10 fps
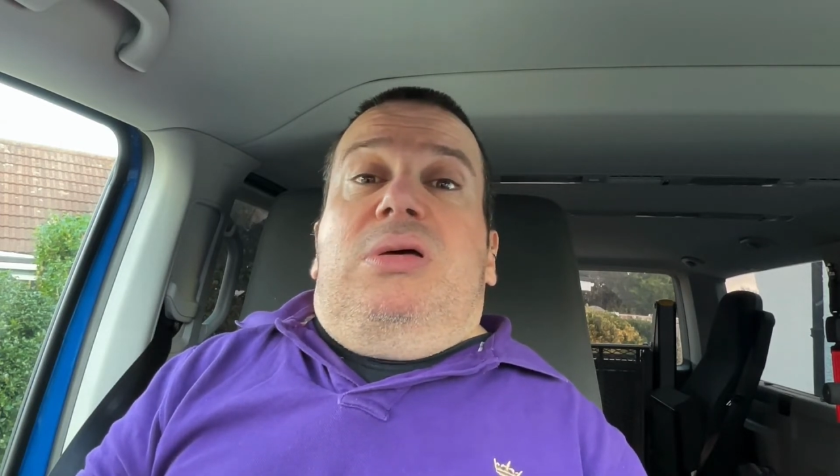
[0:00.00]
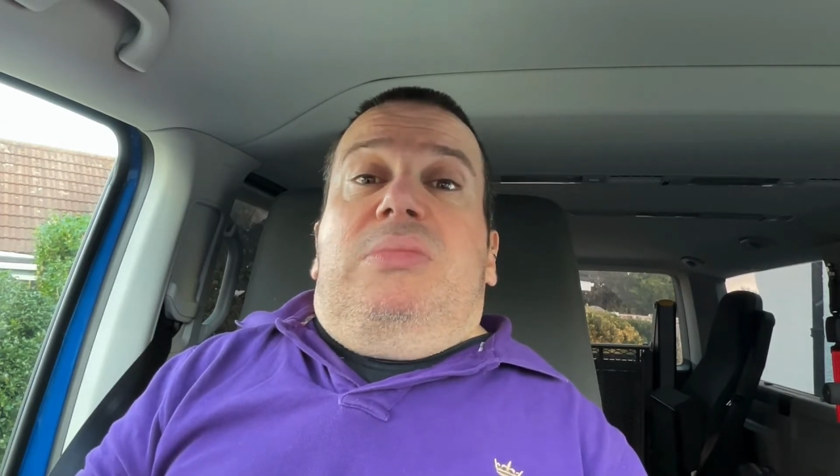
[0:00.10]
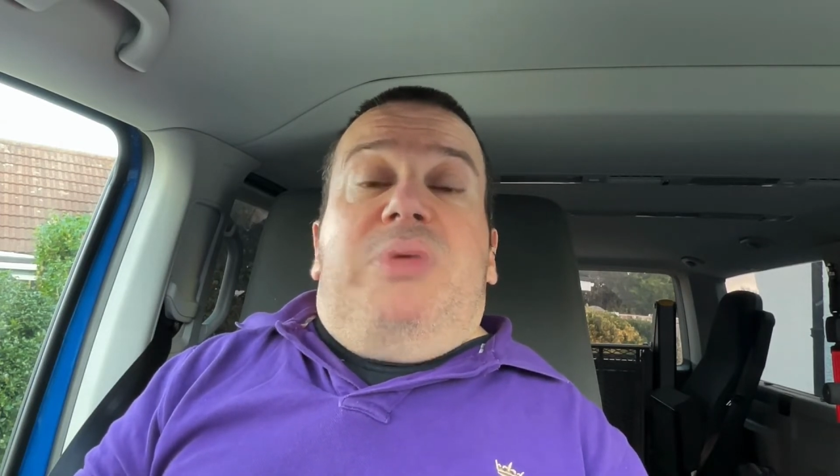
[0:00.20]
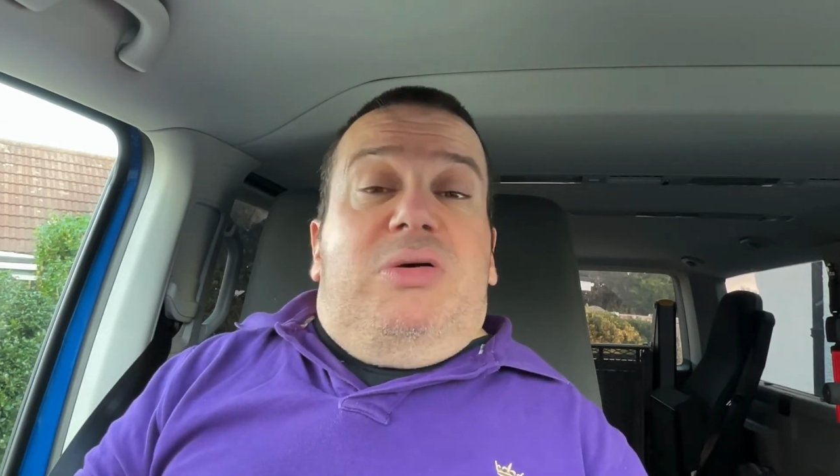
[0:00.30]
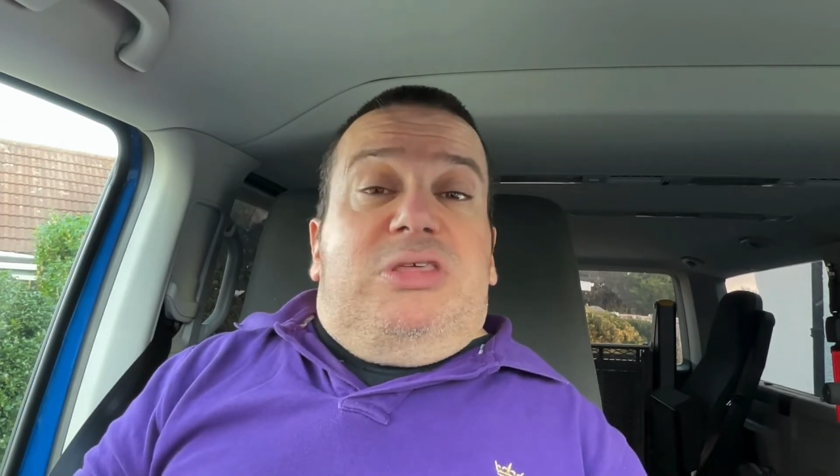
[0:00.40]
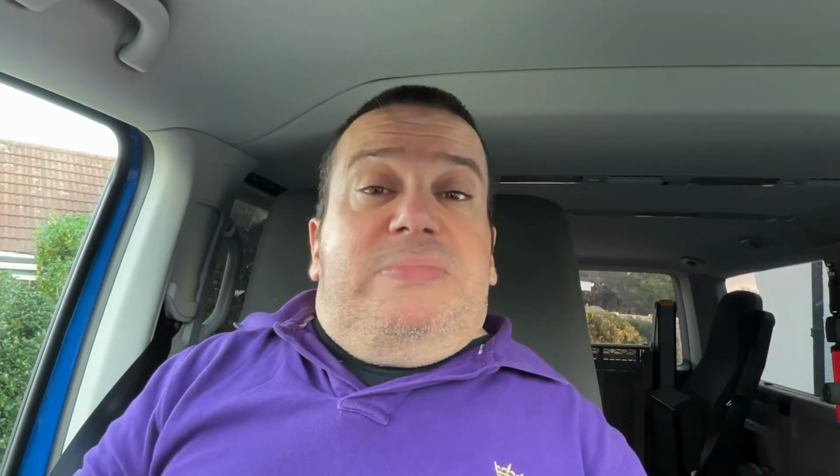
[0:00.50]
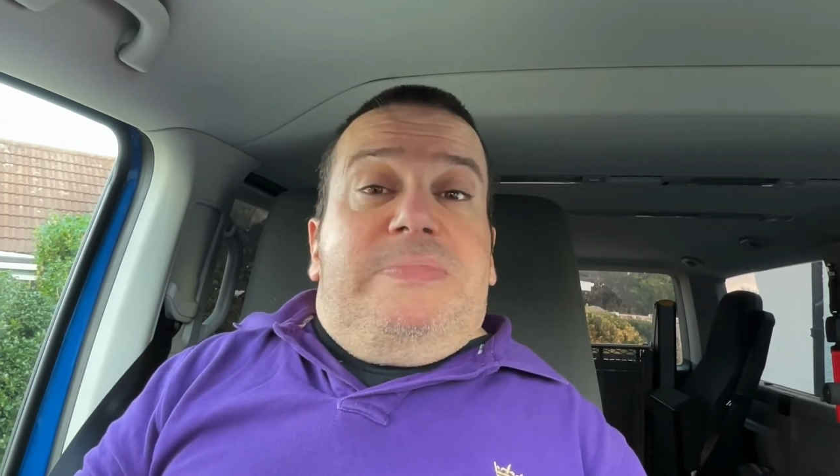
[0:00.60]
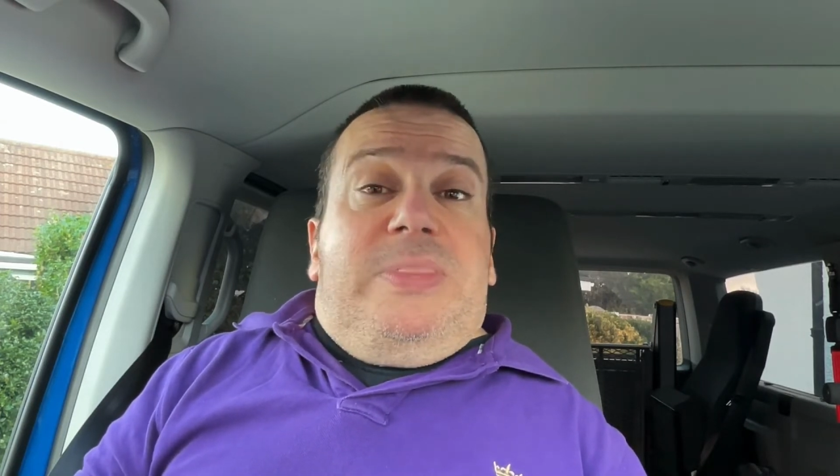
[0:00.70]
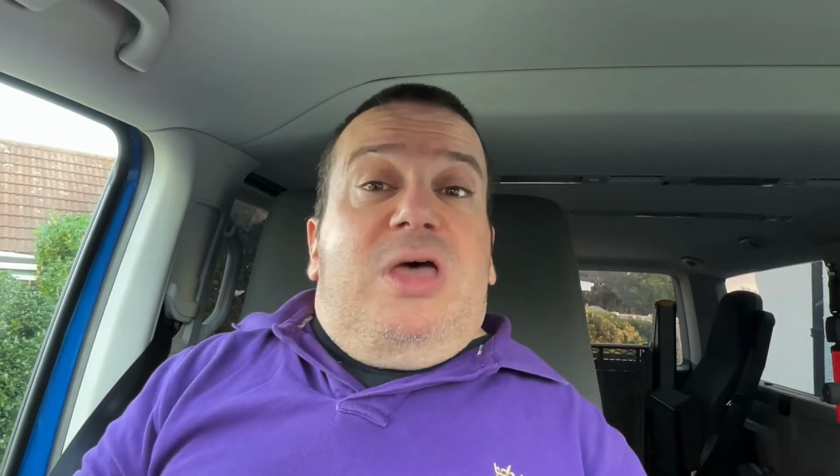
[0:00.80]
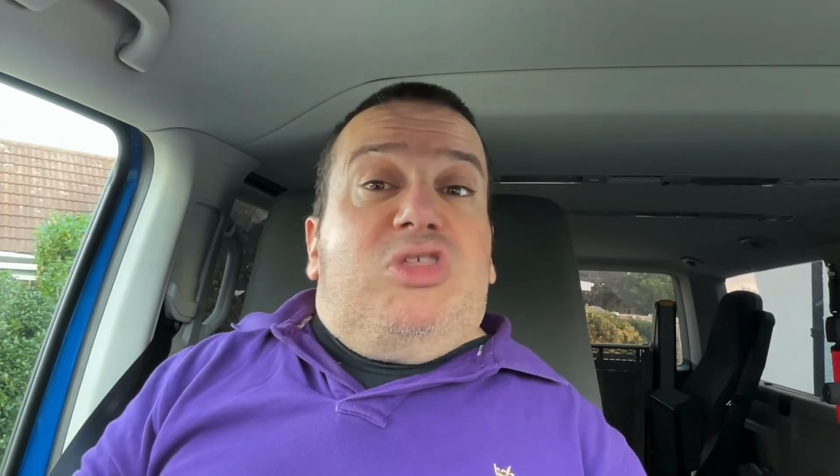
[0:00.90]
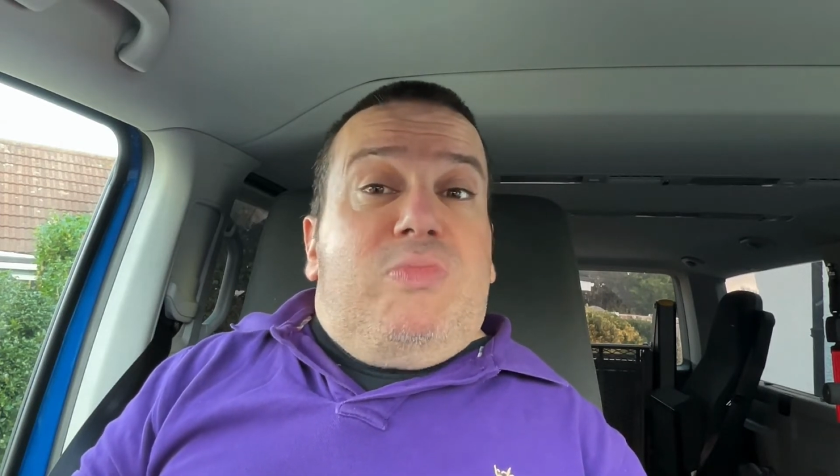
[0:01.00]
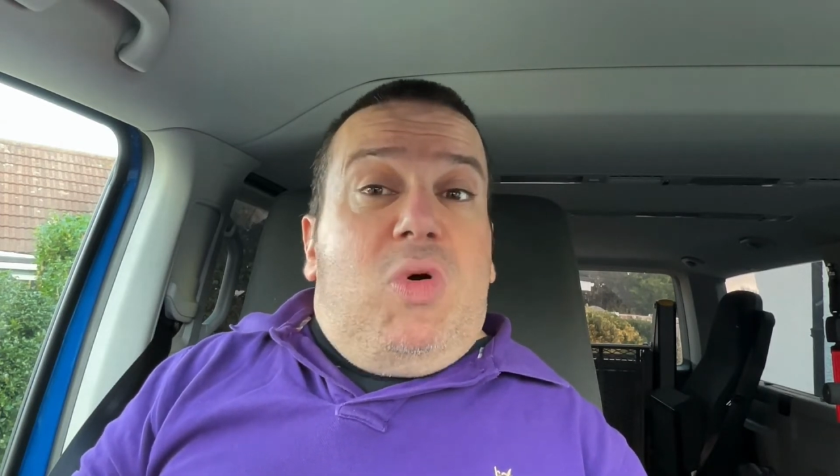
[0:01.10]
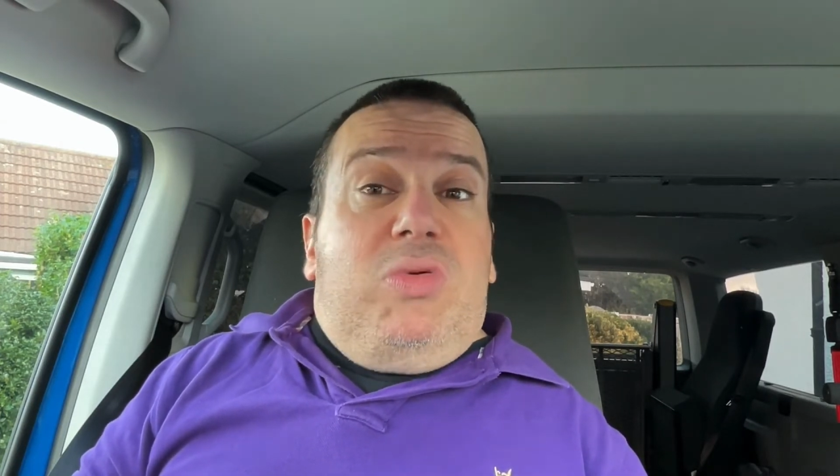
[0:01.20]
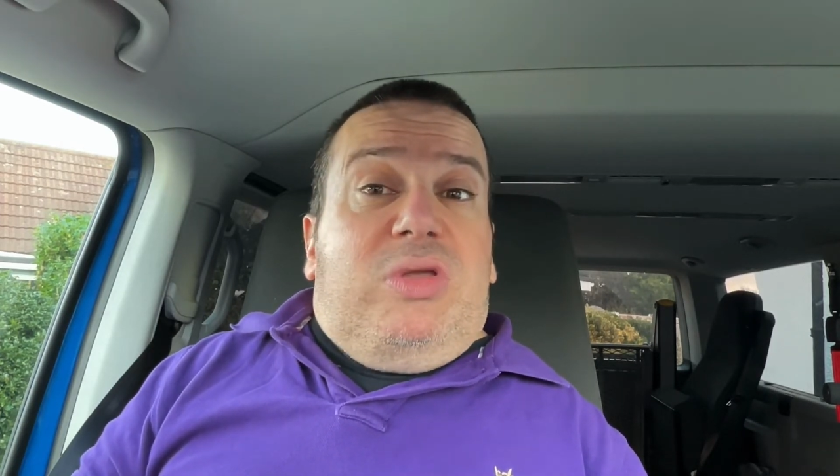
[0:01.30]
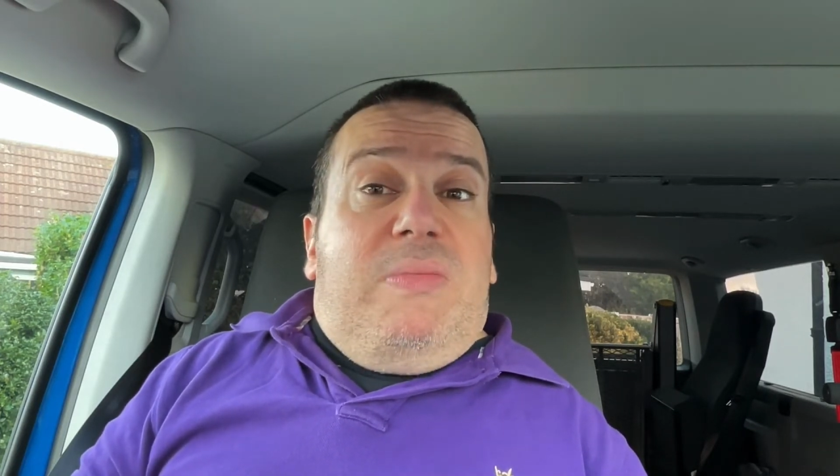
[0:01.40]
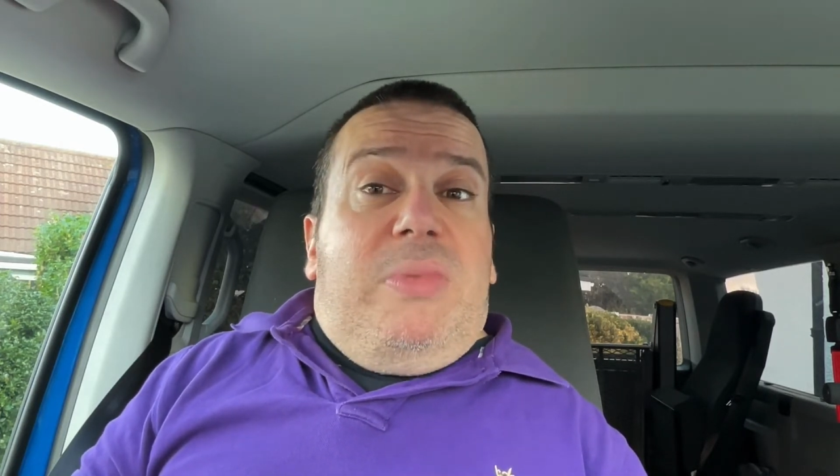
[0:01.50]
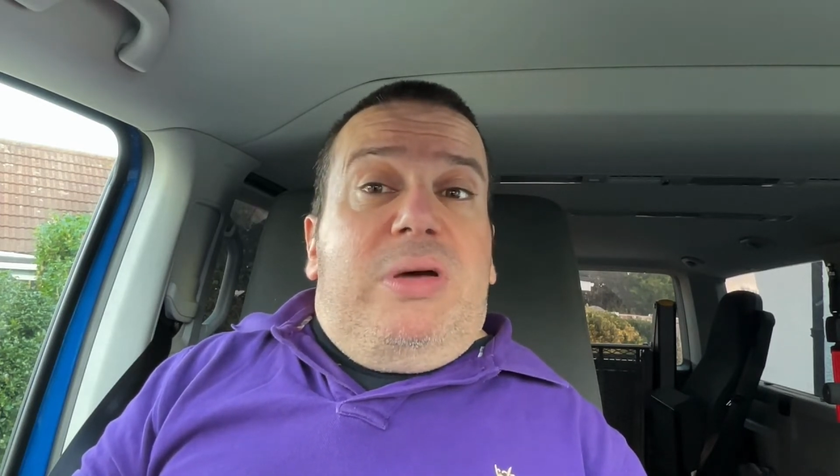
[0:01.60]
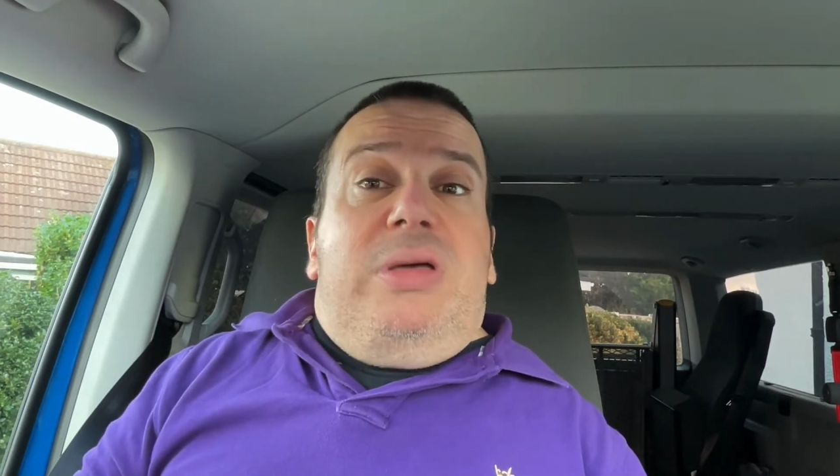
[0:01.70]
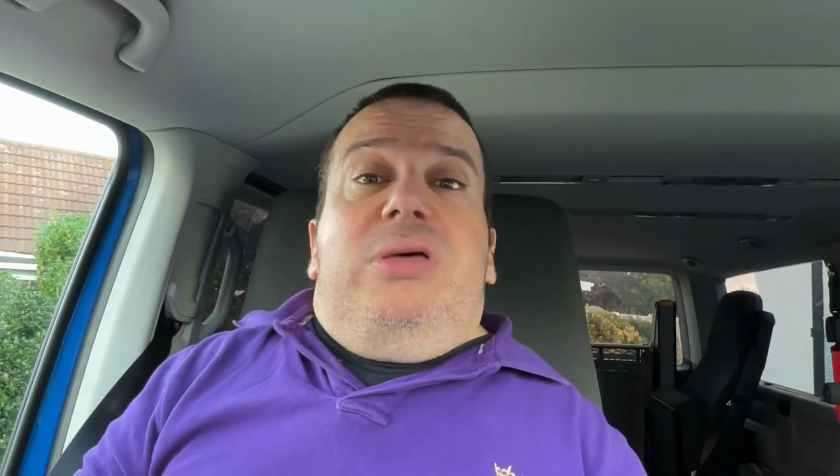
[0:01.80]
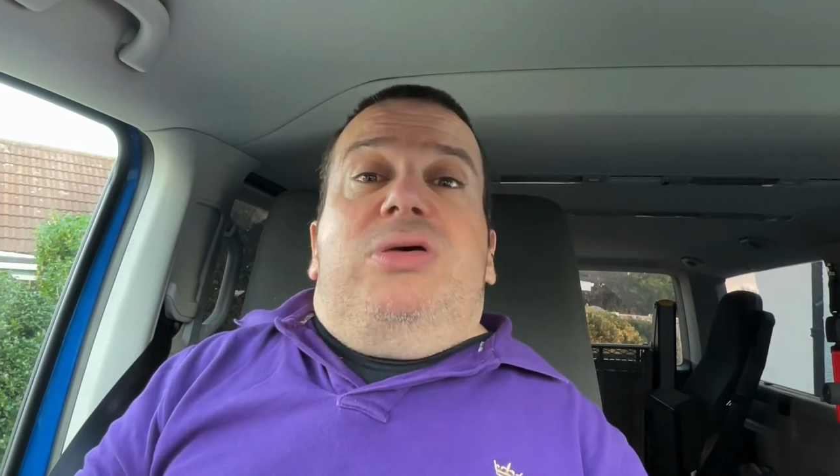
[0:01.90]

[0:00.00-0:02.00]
but a small number